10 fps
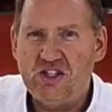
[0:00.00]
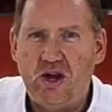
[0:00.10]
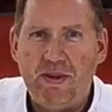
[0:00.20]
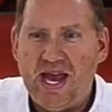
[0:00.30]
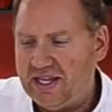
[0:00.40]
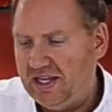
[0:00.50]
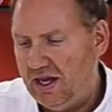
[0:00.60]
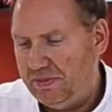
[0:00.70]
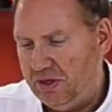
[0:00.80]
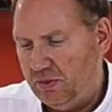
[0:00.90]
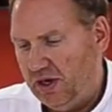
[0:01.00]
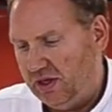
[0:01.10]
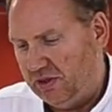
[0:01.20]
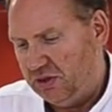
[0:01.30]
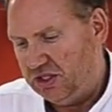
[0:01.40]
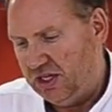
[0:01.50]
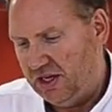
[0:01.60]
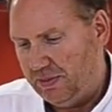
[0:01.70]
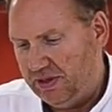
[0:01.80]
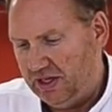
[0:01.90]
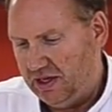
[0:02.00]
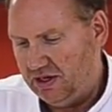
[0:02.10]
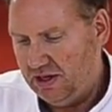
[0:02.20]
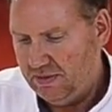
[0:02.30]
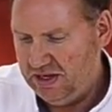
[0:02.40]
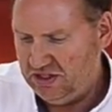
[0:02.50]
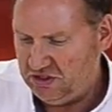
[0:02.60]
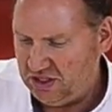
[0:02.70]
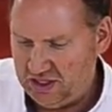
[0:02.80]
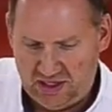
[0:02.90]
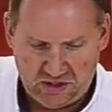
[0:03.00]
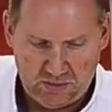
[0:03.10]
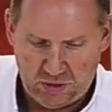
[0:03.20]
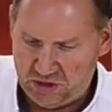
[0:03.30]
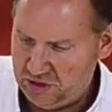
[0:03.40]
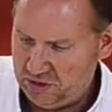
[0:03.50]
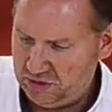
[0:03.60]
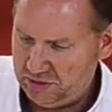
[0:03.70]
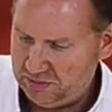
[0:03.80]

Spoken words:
start backing up, you'd want to loosen it up again, but it's just going to get you more juice.